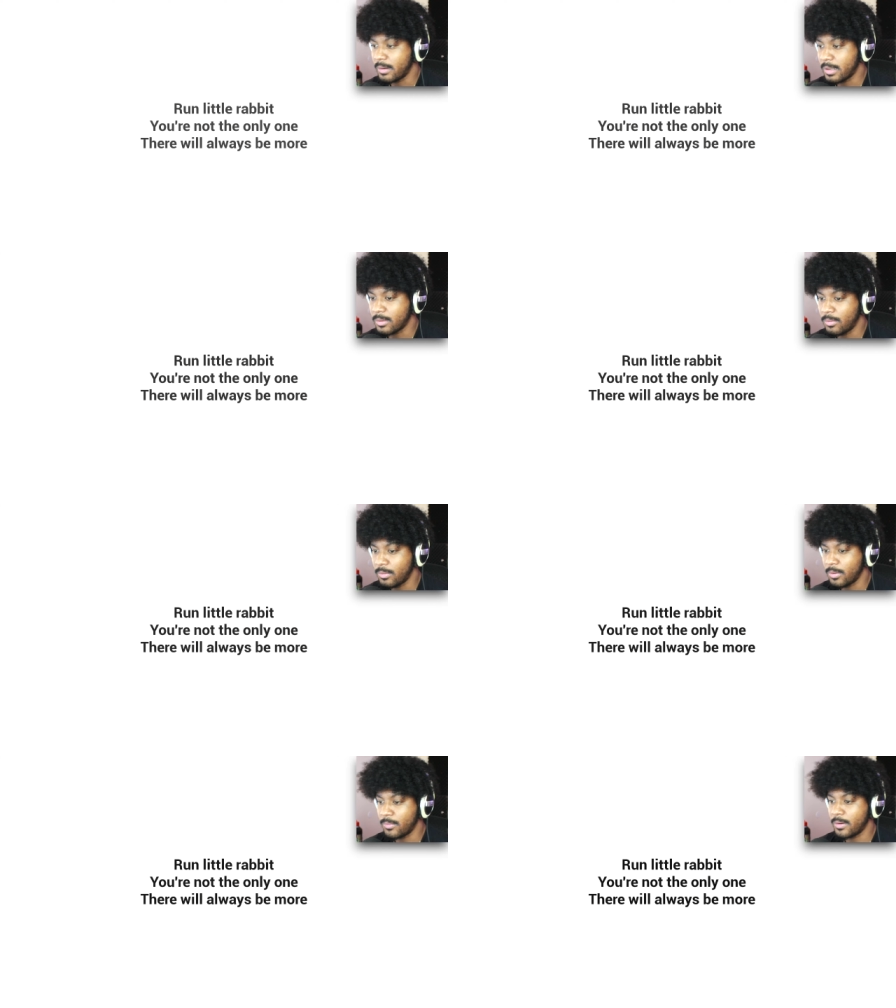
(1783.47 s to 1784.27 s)
not the
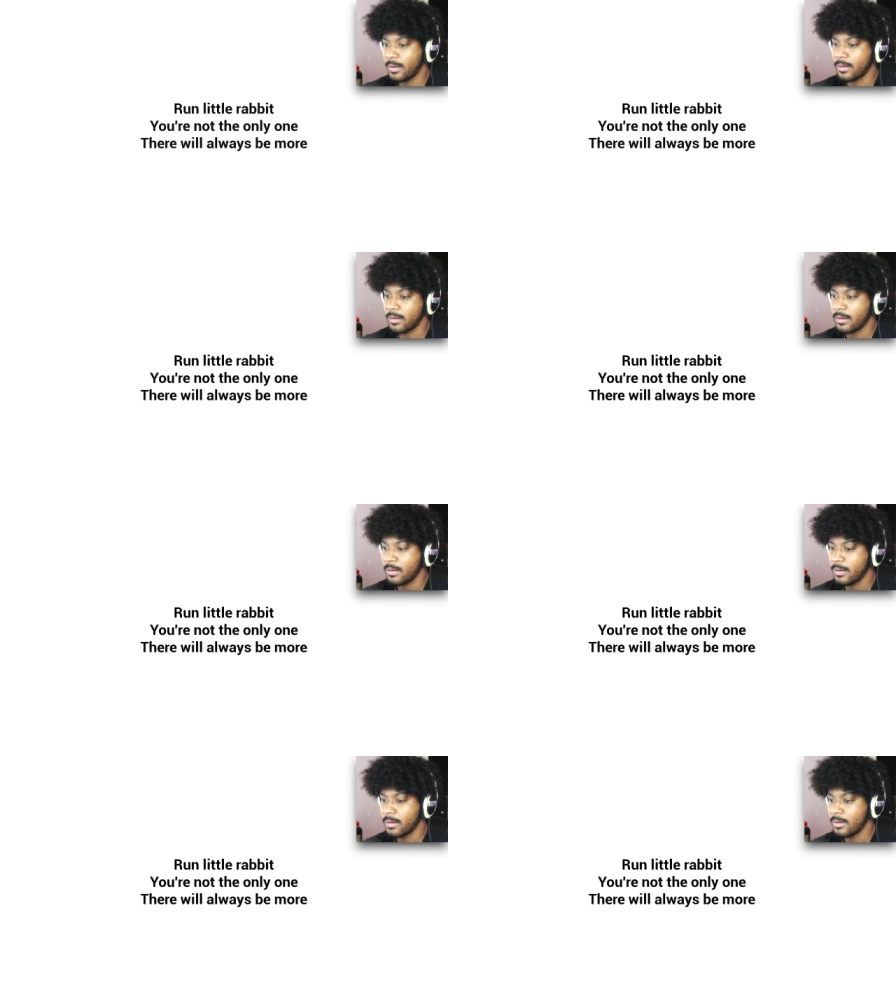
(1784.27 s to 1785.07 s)
only one.
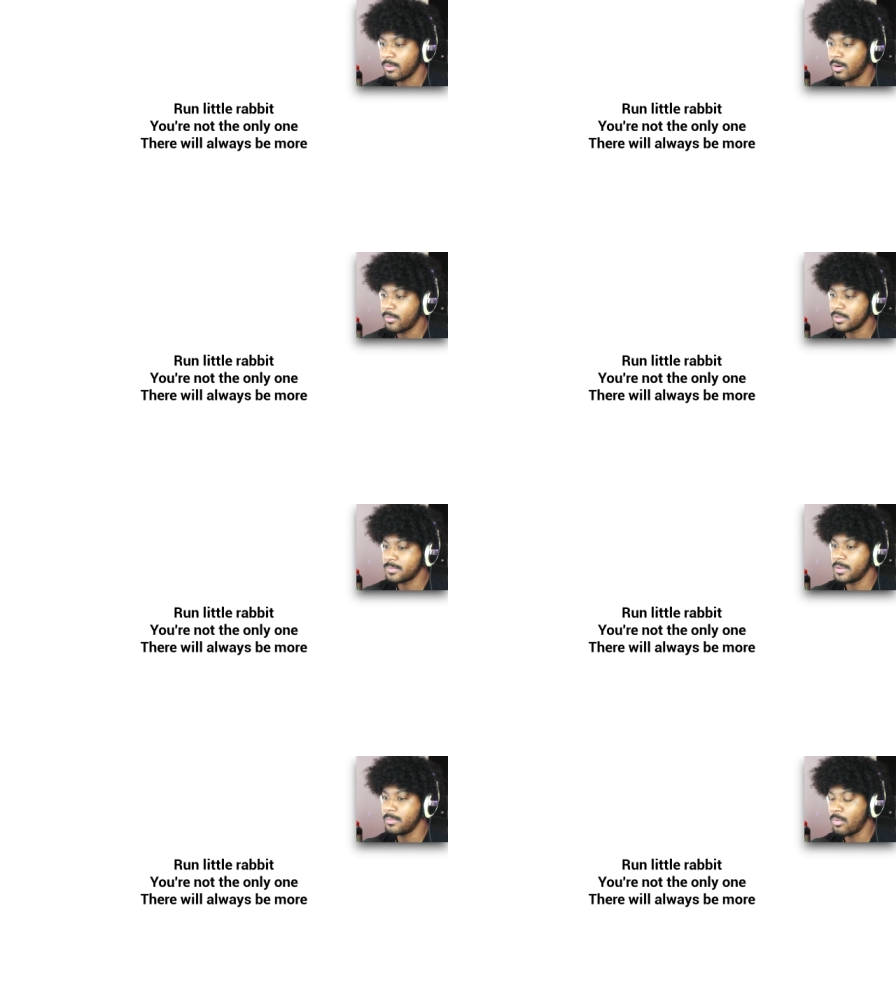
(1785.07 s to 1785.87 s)
There'll always
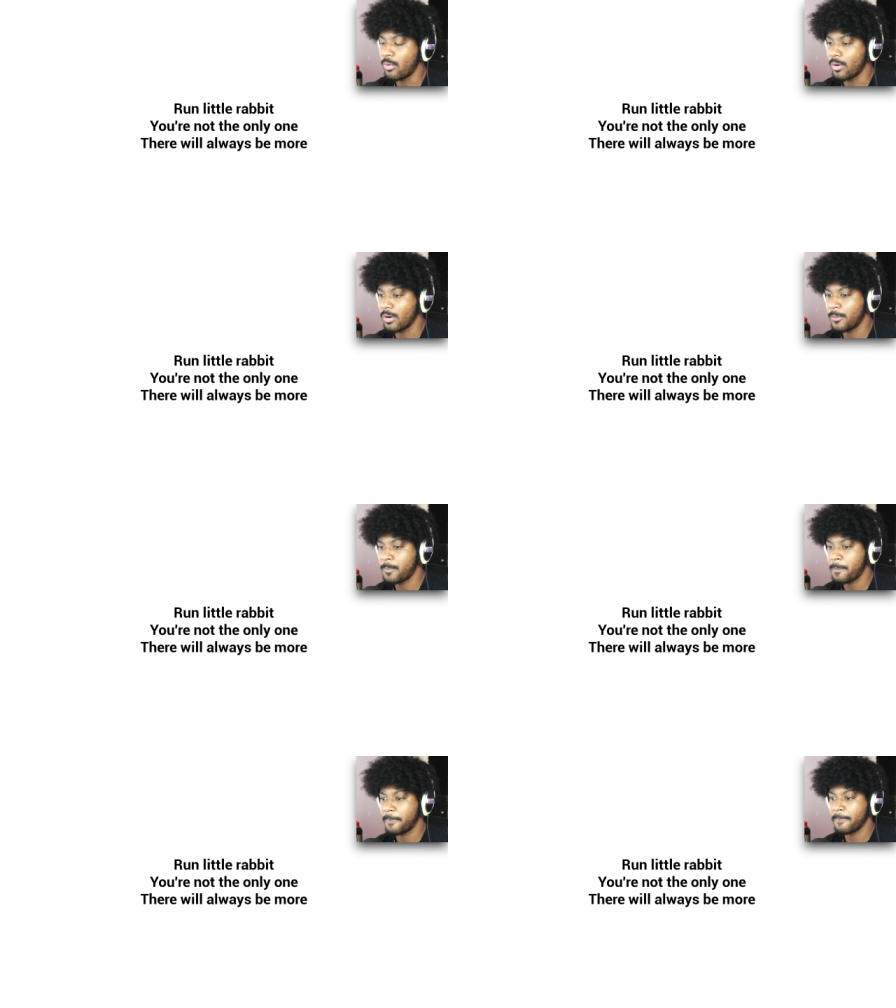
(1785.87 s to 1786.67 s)
be more.
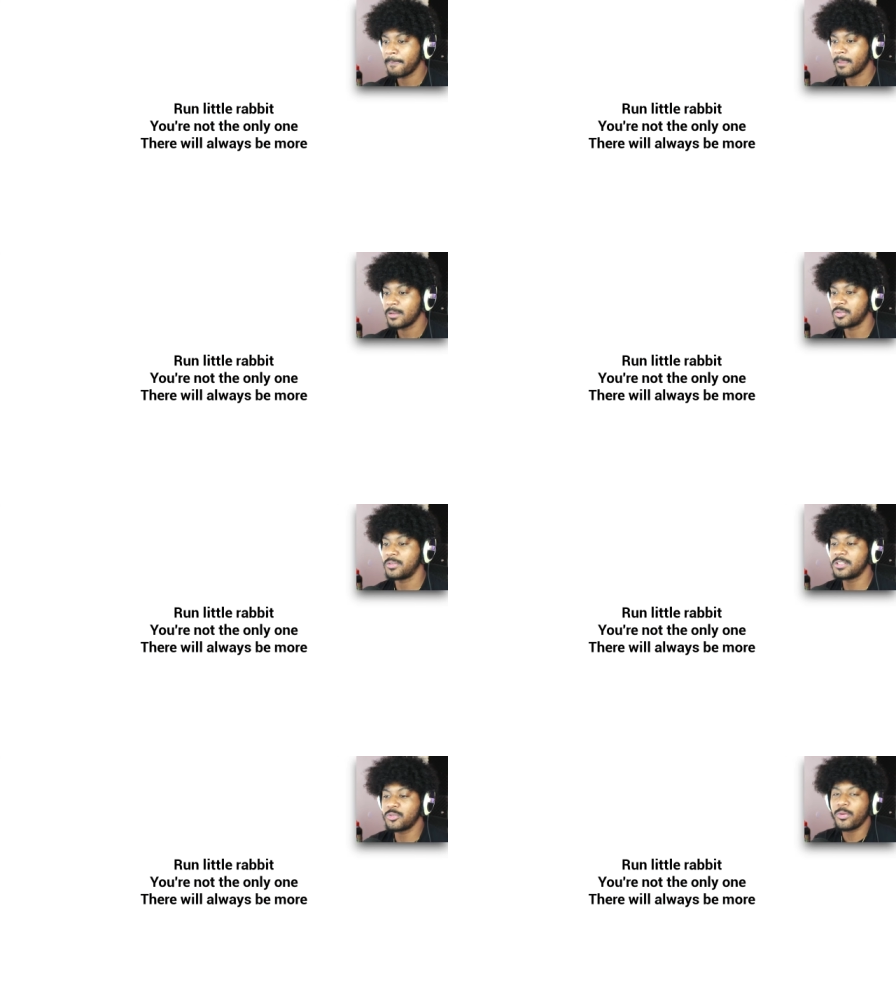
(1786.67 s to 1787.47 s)
So
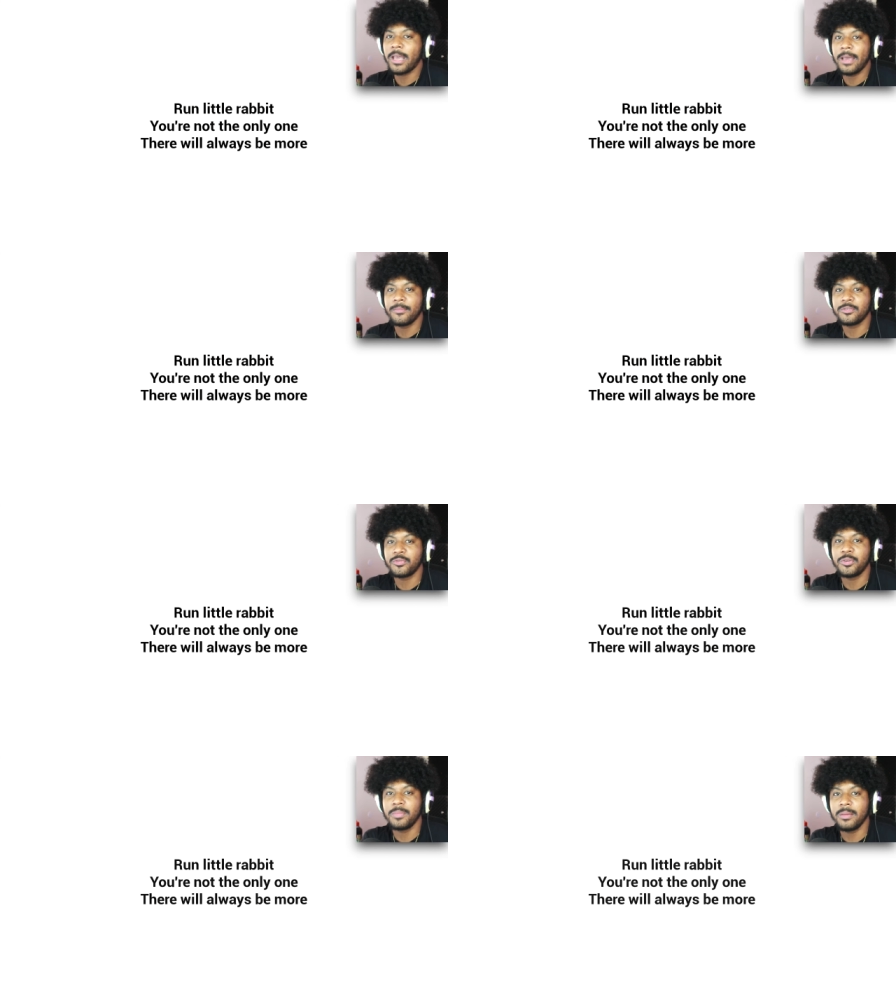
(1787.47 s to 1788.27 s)
this is what happens
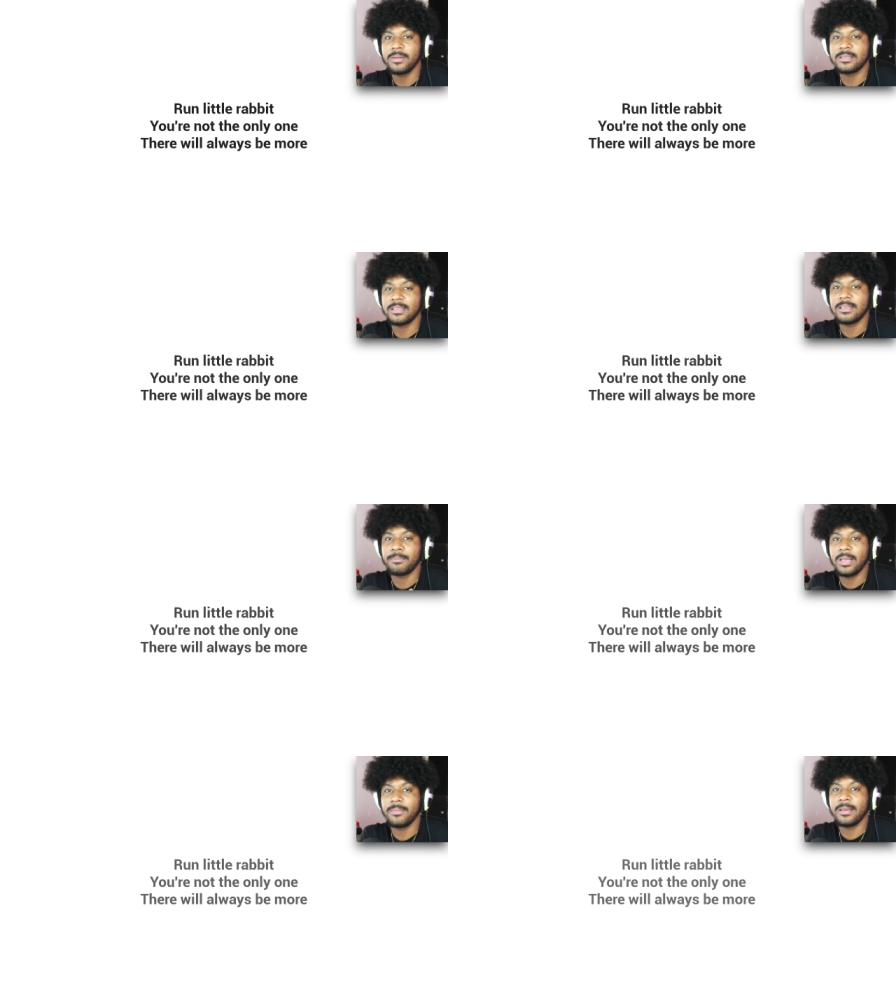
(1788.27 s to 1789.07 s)
when you babysit the
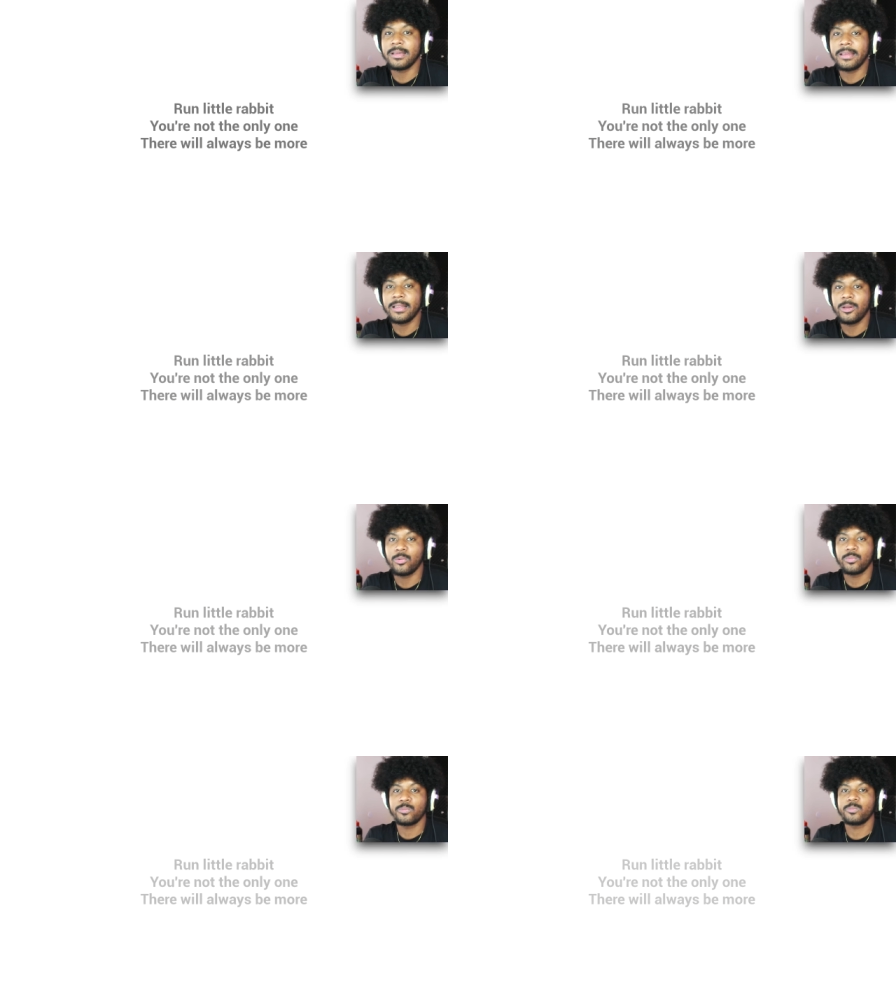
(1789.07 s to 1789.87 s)
baby in yellow.